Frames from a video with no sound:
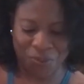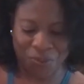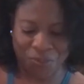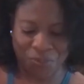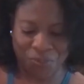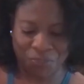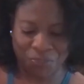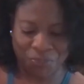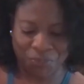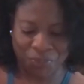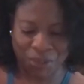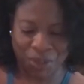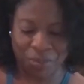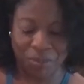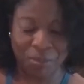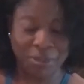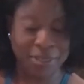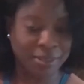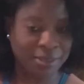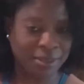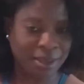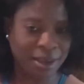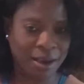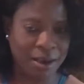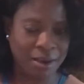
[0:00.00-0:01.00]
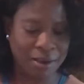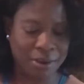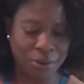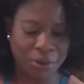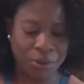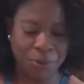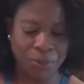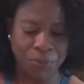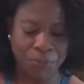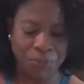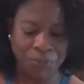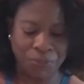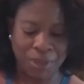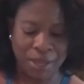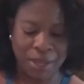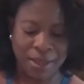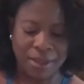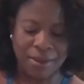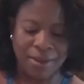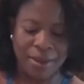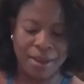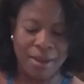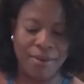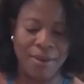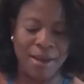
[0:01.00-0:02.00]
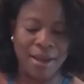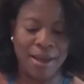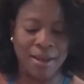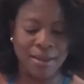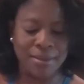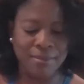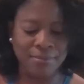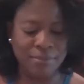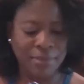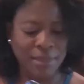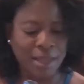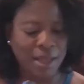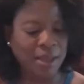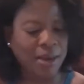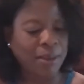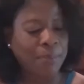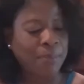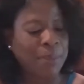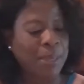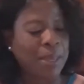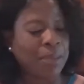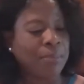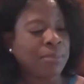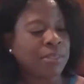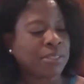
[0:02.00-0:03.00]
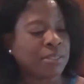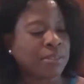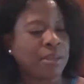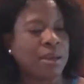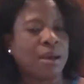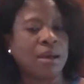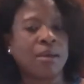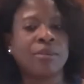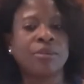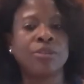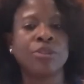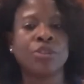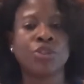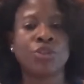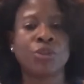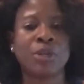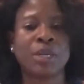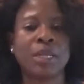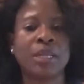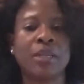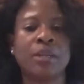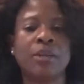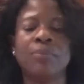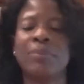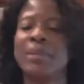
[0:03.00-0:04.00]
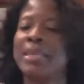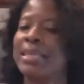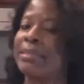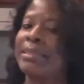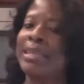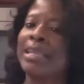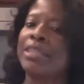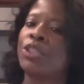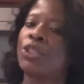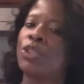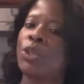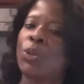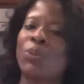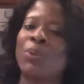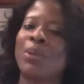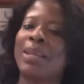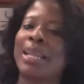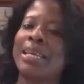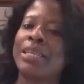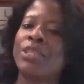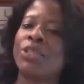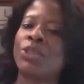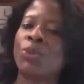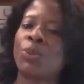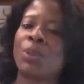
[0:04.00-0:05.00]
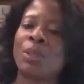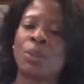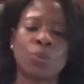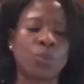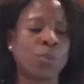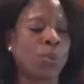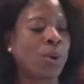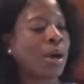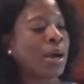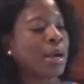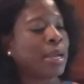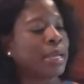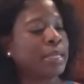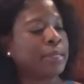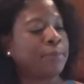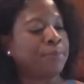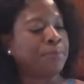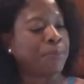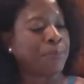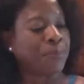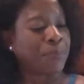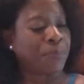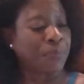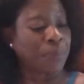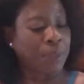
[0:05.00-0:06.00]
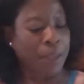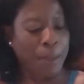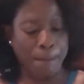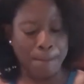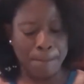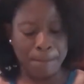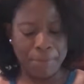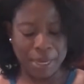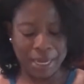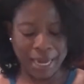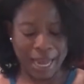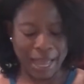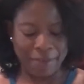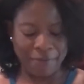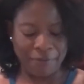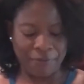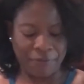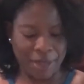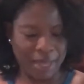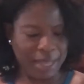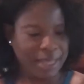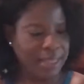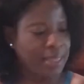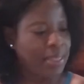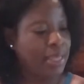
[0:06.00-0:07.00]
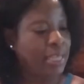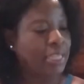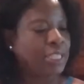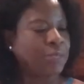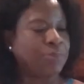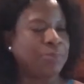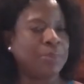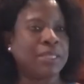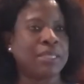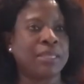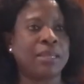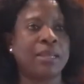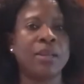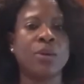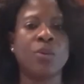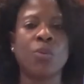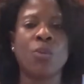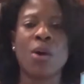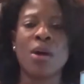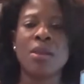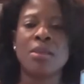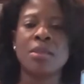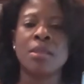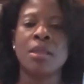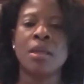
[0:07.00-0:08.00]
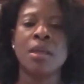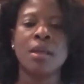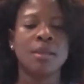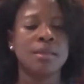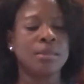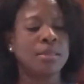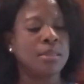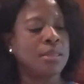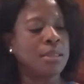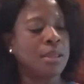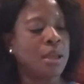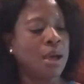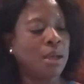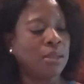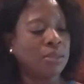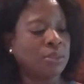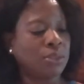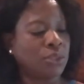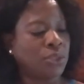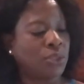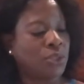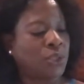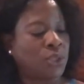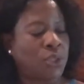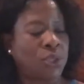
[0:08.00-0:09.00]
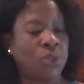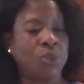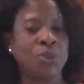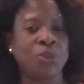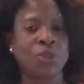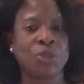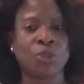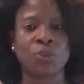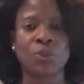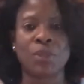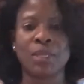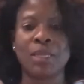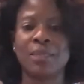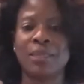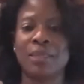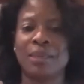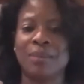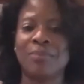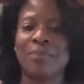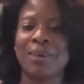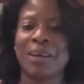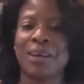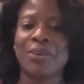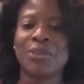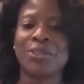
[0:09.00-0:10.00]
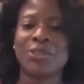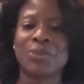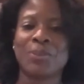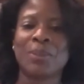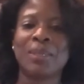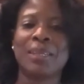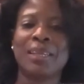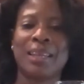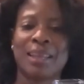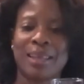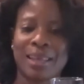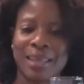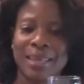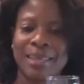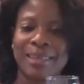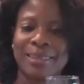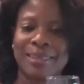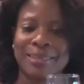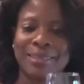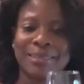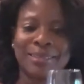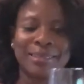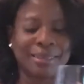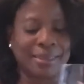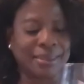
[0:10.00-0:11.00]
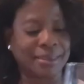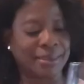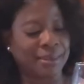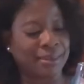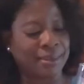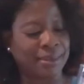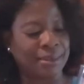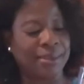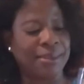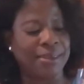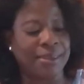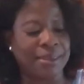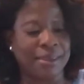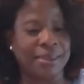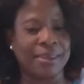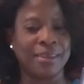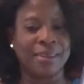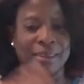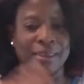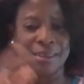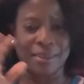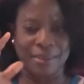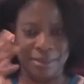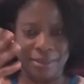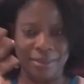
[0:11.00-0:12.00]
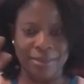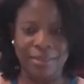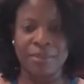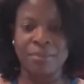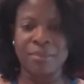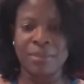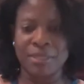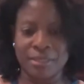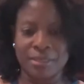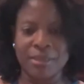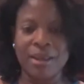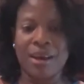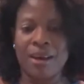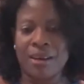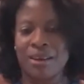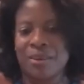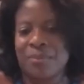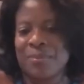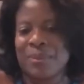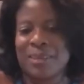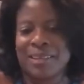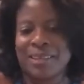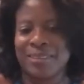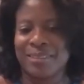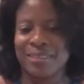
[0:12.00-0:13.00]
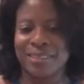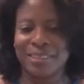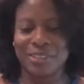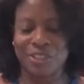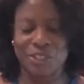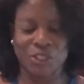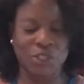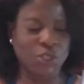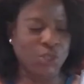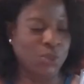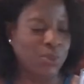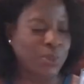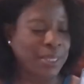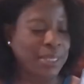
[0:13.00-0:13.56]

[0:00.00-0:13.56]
Moscato. Now, I'm not a big Moscato drinker because I don't like sweet wine, but I find this particular one not too sweet, and my husband likes the Moscato because it's sweet.